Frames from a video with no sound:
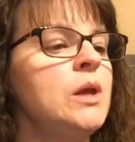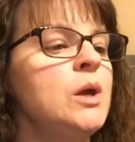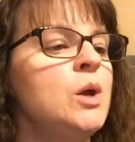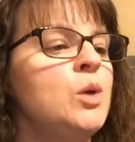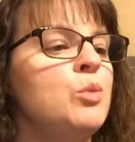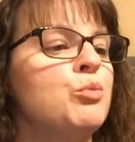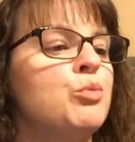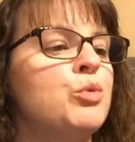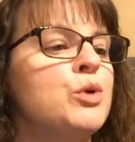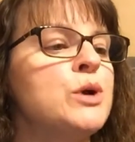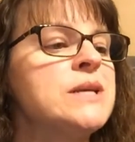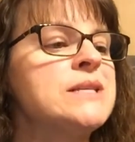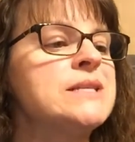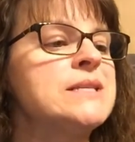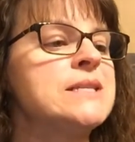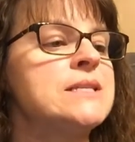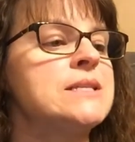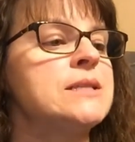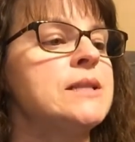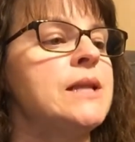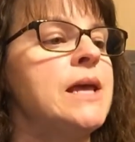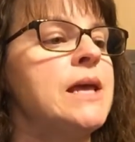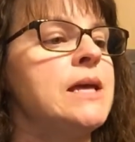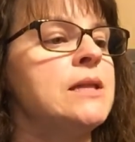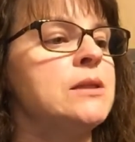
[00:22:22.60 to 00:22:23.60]
Briggs's
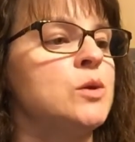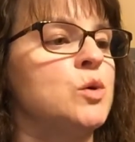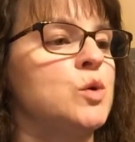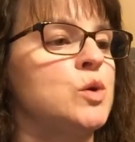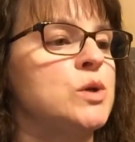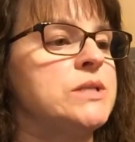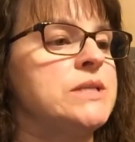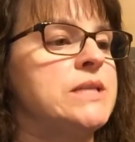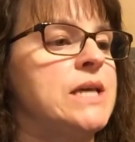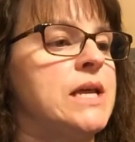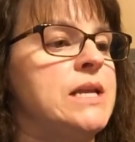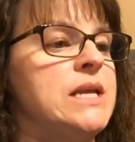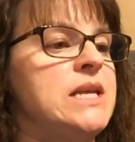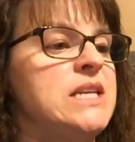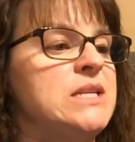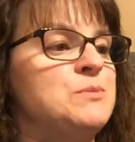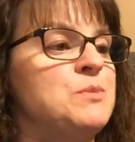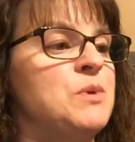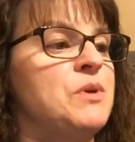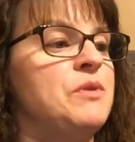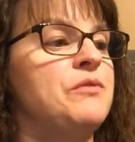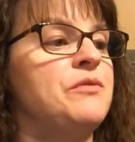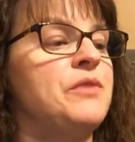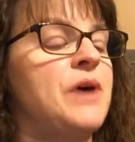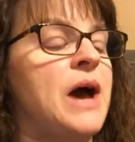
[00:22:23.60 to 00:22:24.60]
landlord said he's
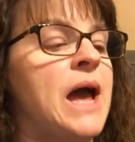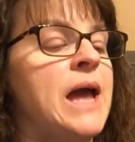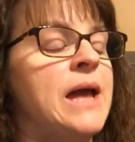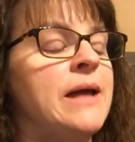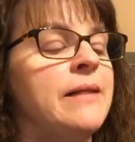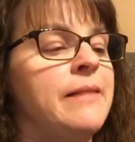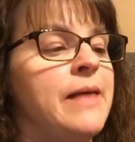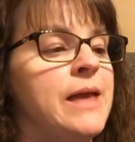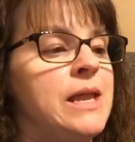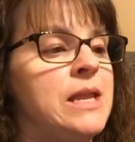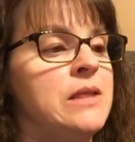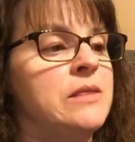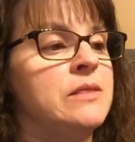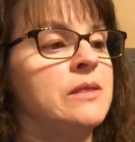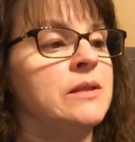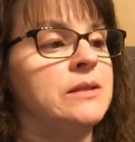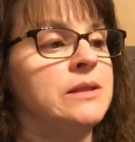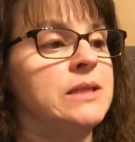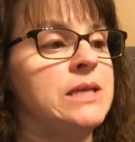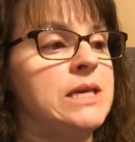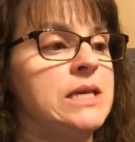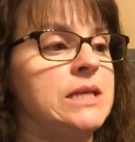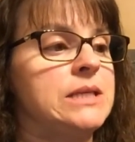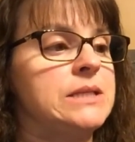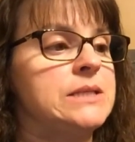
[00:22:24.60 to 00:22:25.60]
been violating the
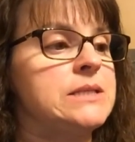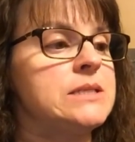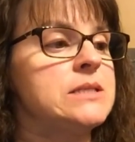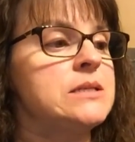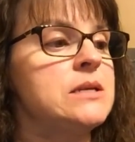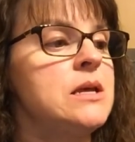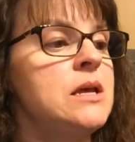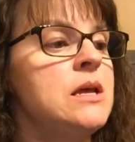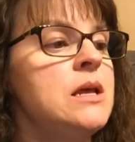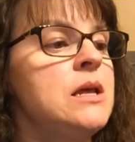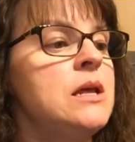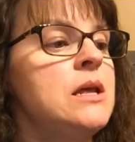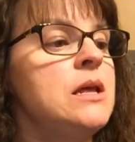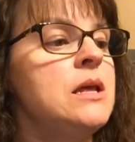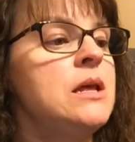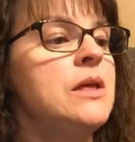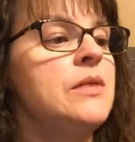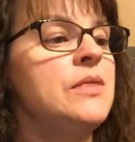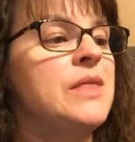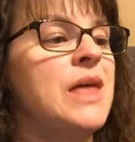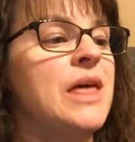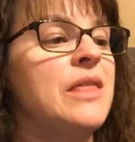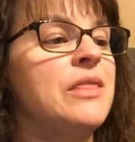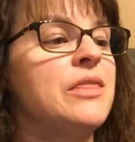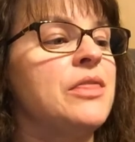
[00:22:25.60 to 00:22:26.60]
lease,
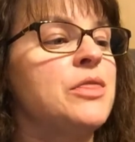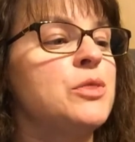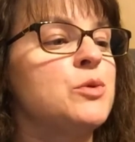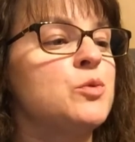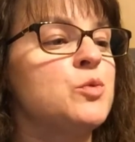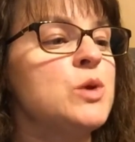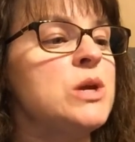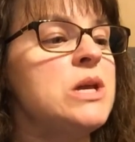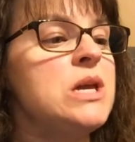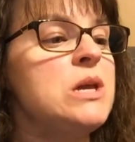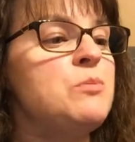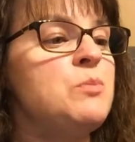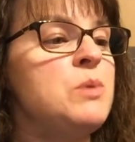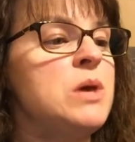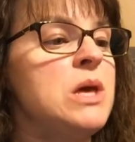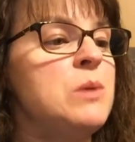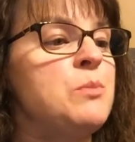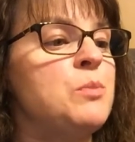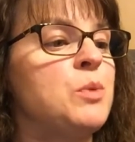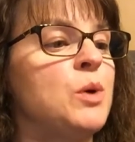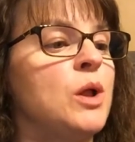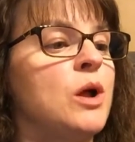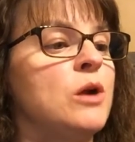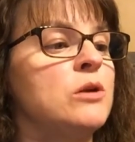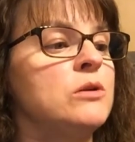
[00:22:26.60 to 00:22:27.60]
that three
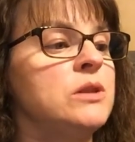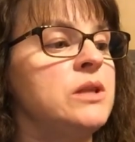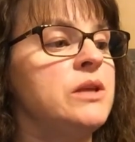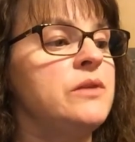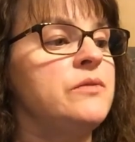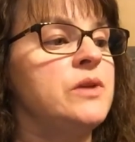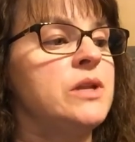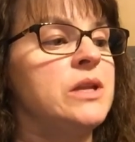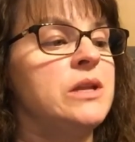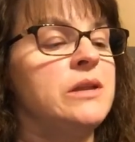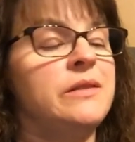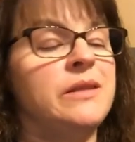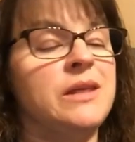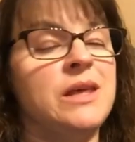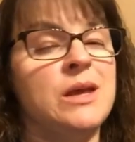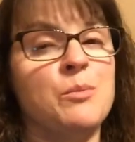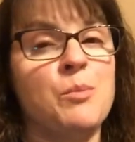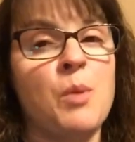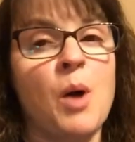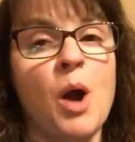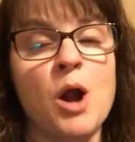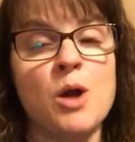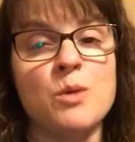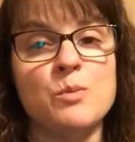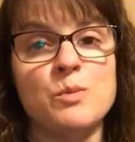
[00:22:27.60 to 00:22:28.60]
people are living in the
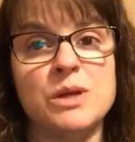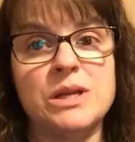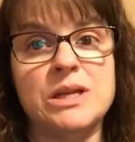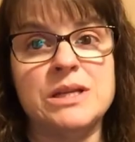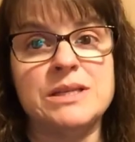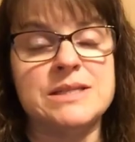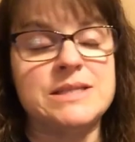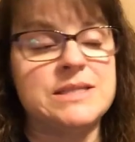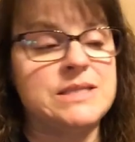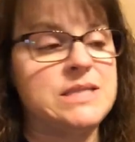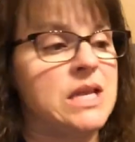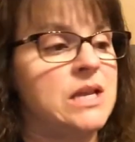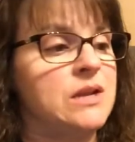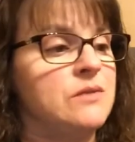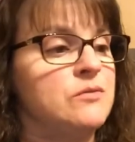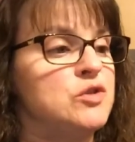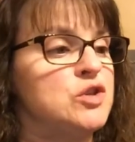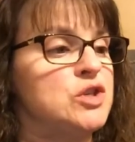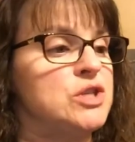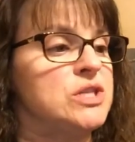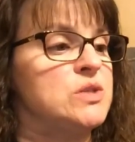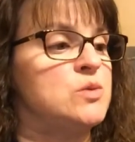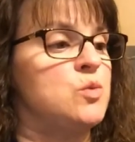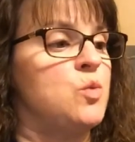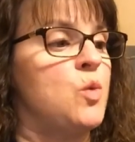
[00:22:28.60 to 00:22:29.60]
apartment instead of
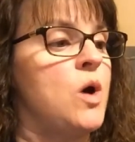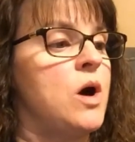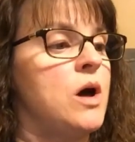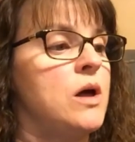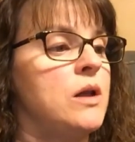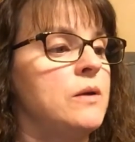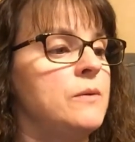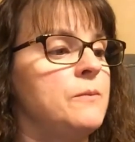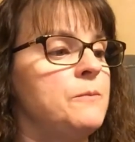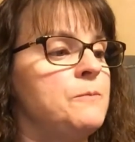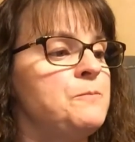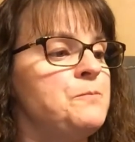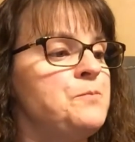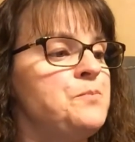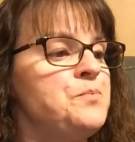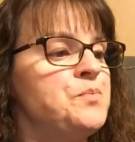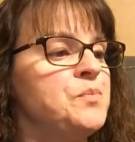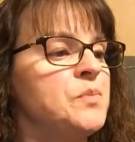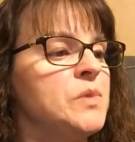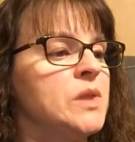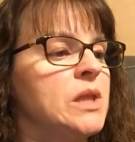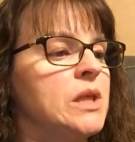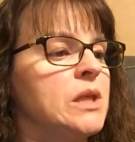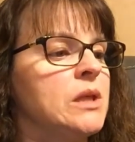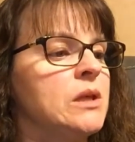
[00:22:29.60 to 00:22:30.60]
just one.
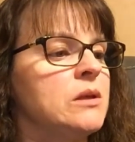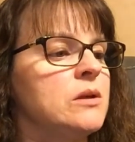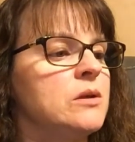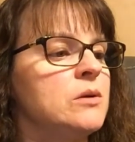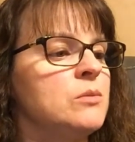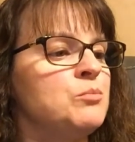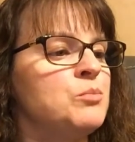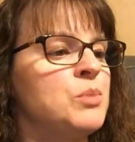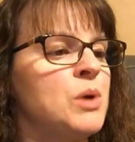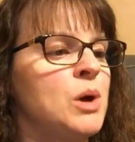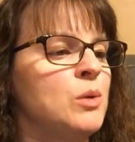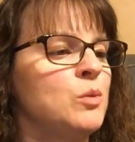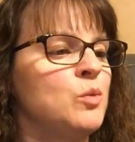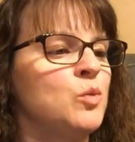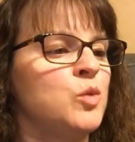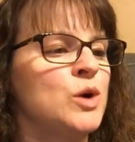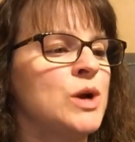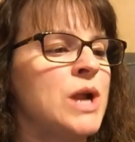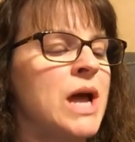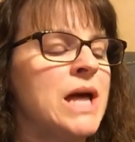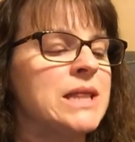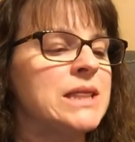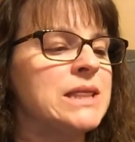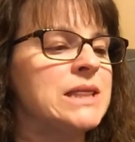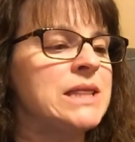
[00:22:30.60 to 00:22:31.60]
But we're
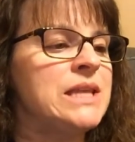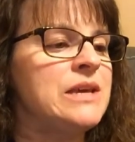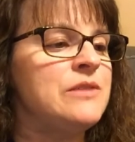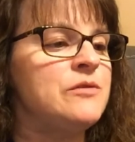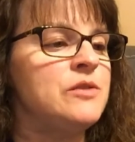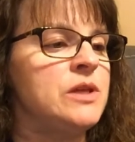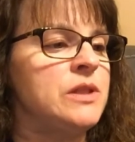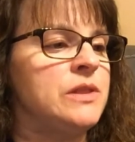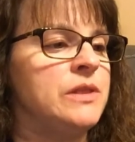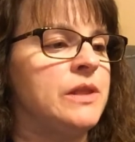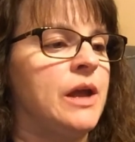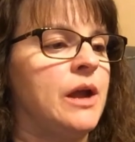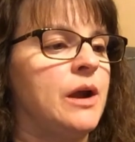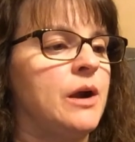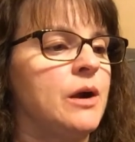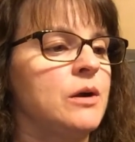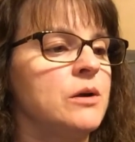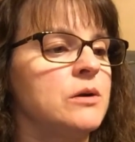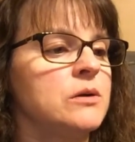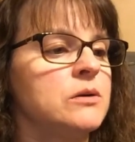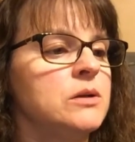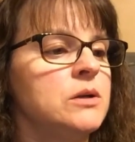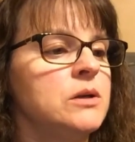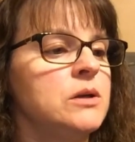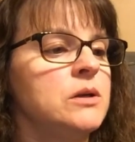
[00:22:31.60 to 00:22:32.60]
not living
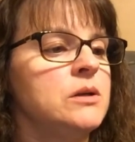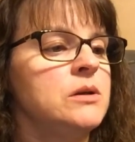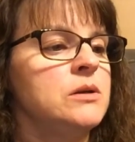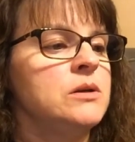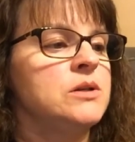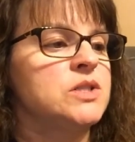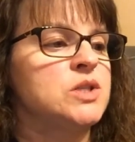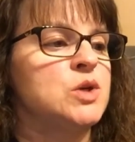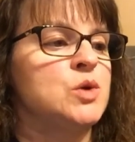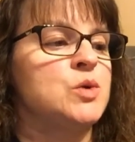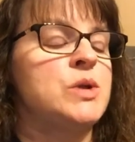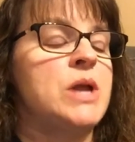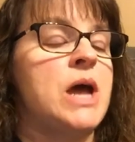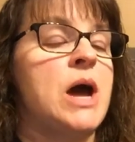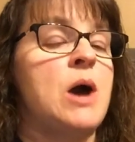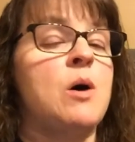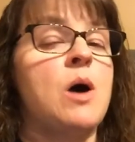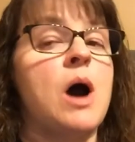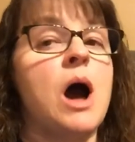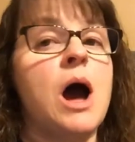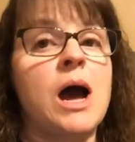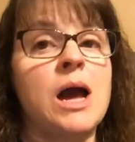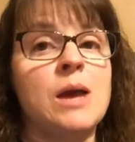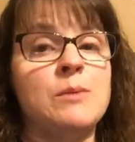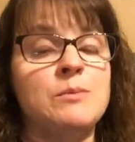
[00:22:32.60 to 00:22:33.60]
there. So now
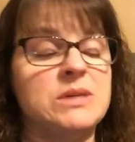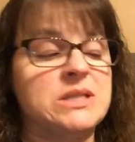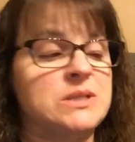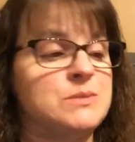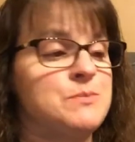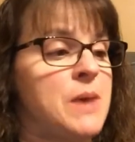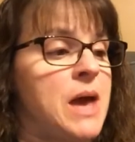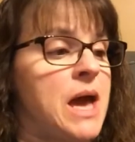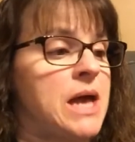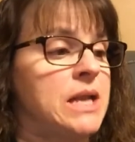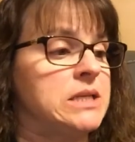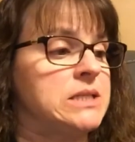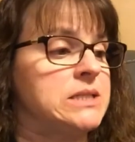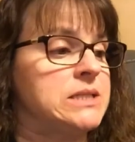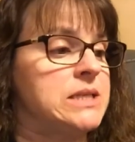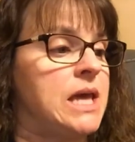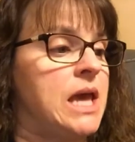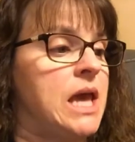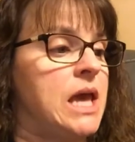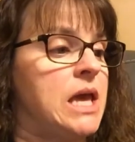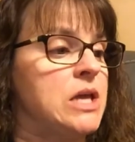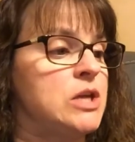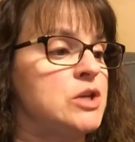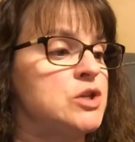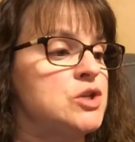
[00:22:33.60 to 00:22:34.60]
I'm as mad as
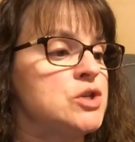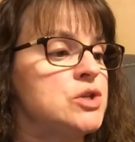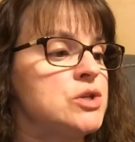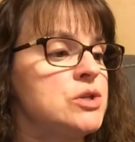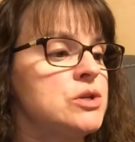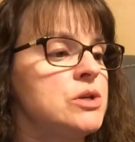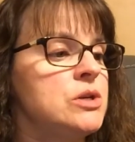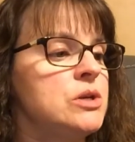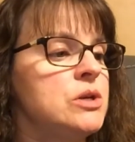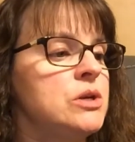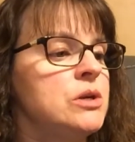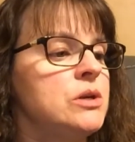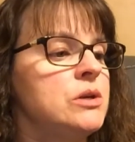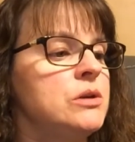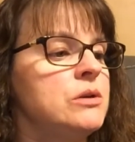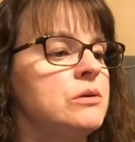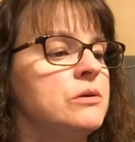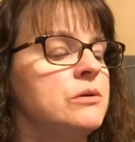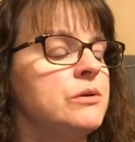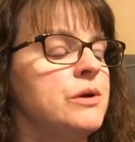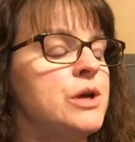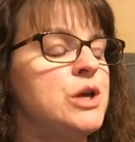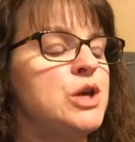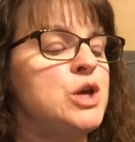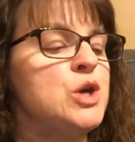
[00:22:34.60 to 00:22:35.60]
Gage.
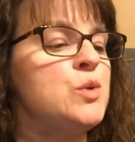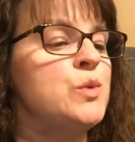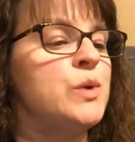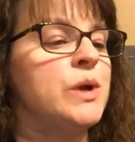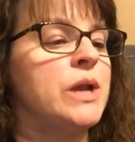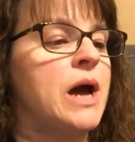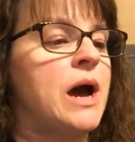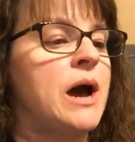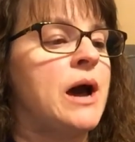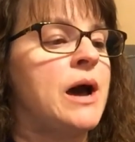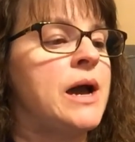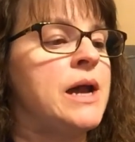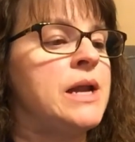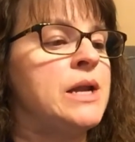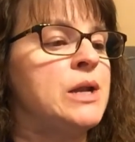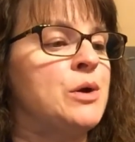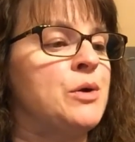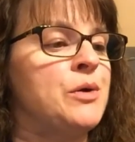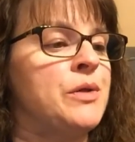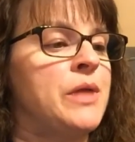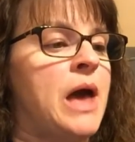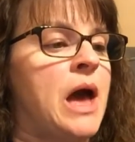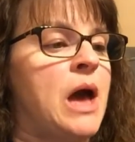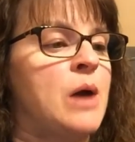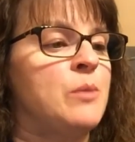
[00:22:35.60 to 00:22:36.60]
You and I
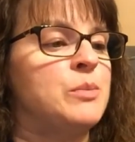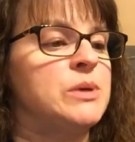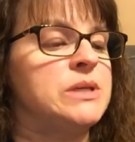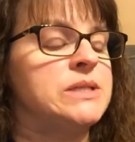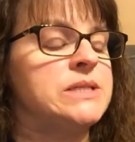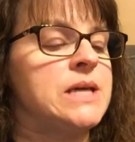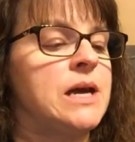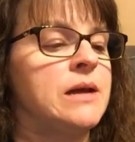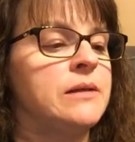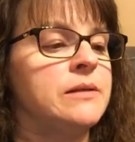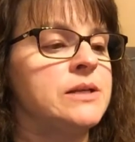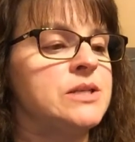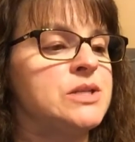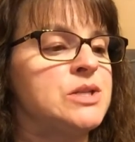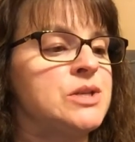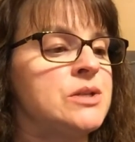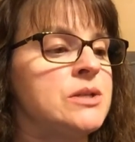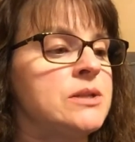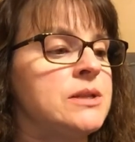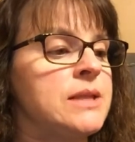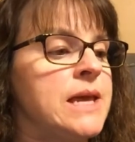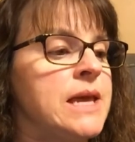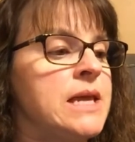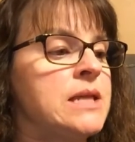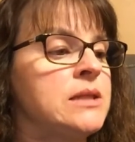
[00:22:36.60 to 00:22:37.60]
know that, but tell it to the
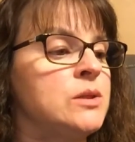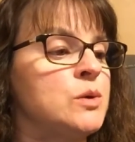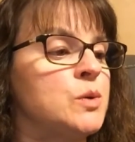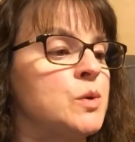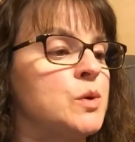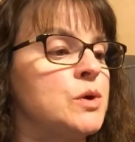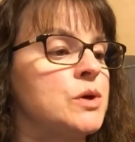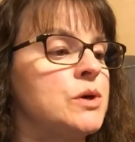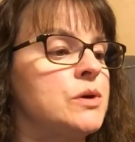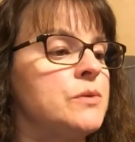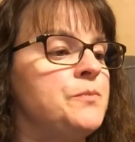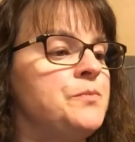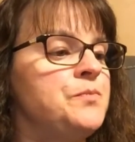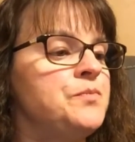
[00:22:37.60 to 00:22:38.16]
landlord.